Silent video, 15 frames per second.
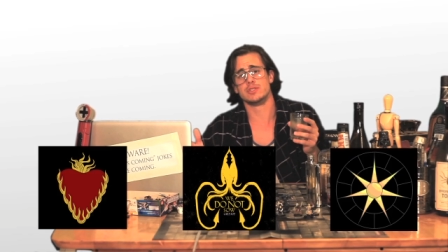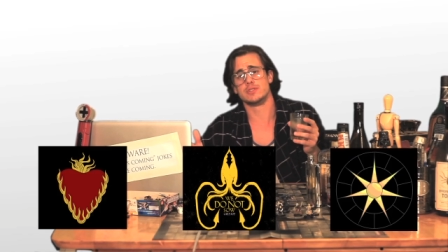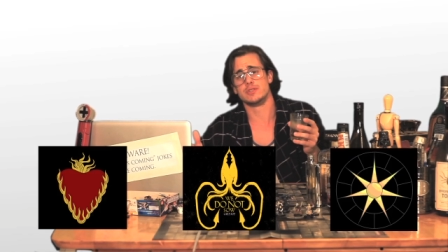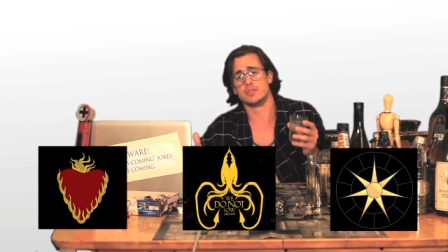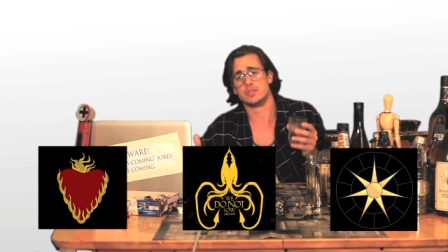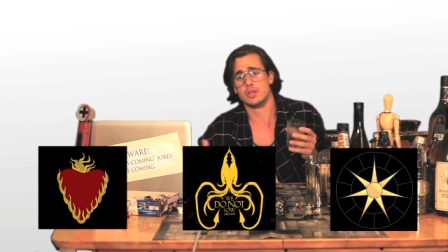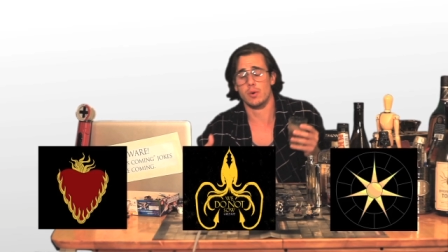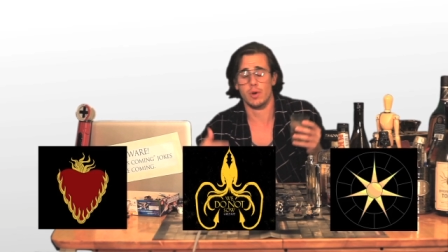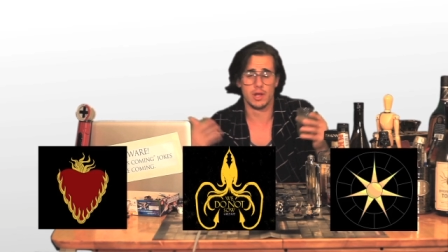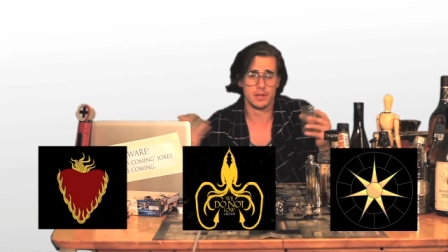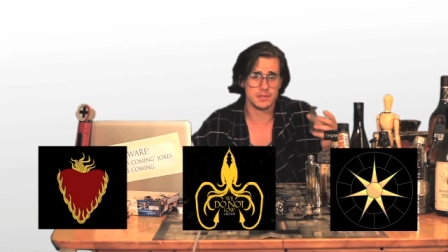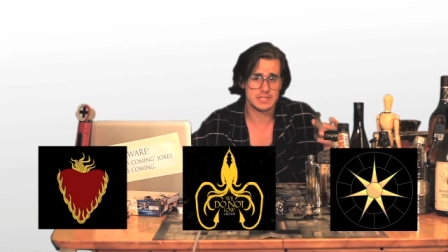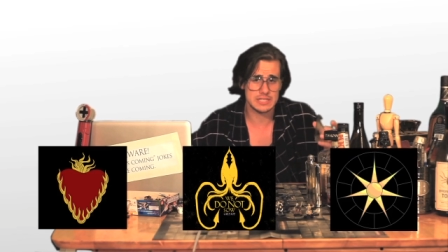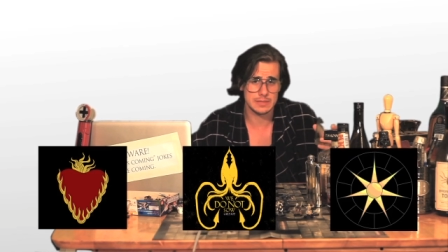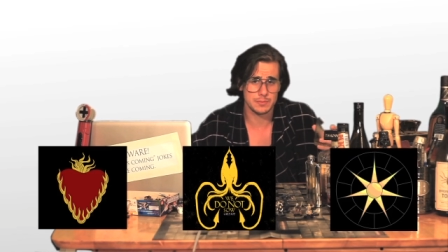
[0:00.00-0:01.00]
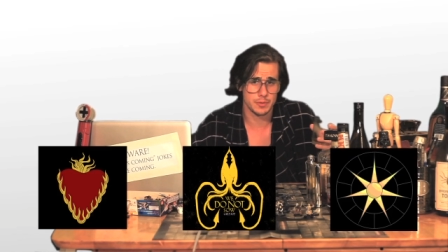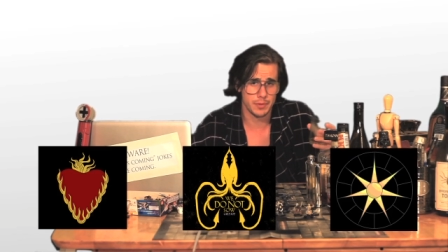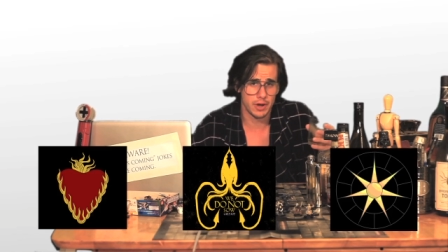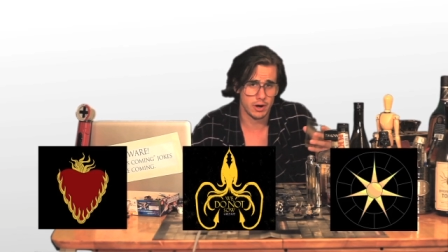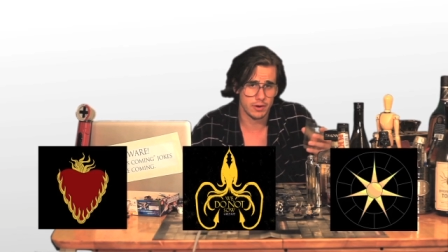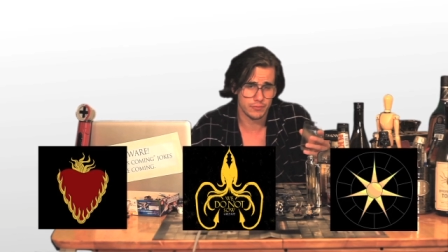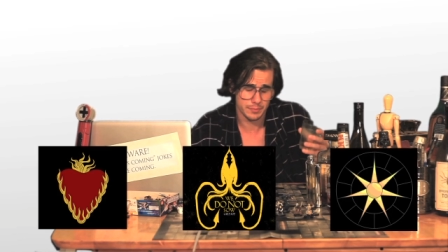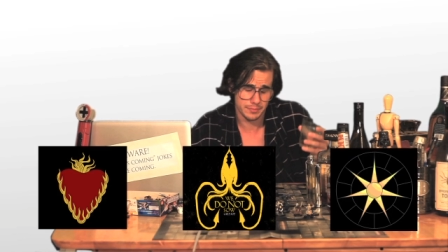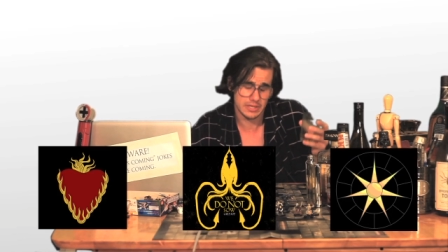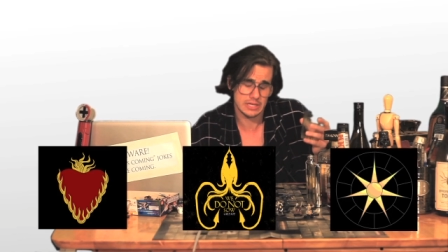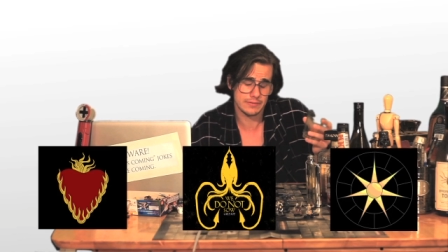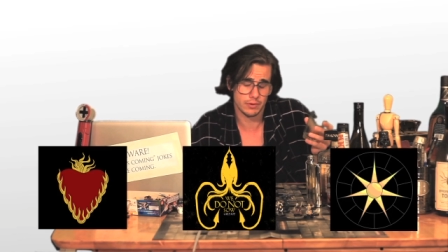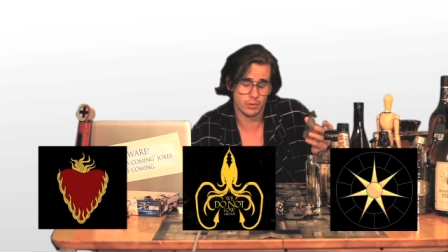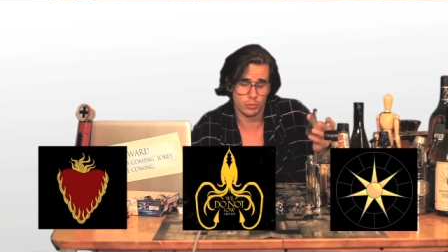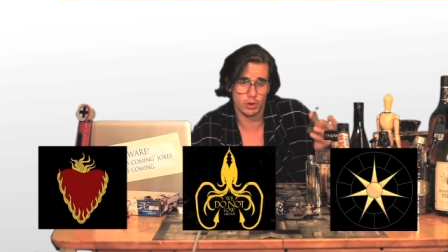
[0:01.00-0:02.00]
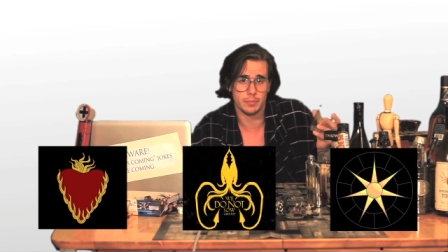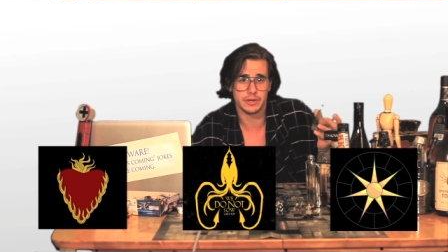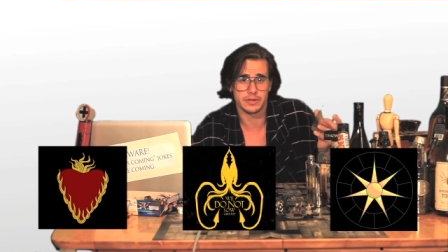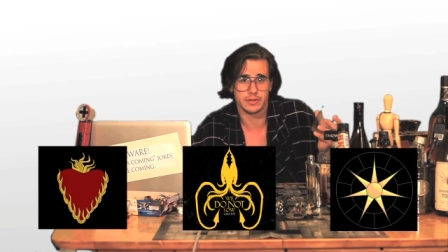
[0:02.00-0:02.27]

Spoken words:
in the show all seem to borrow from medieval Roman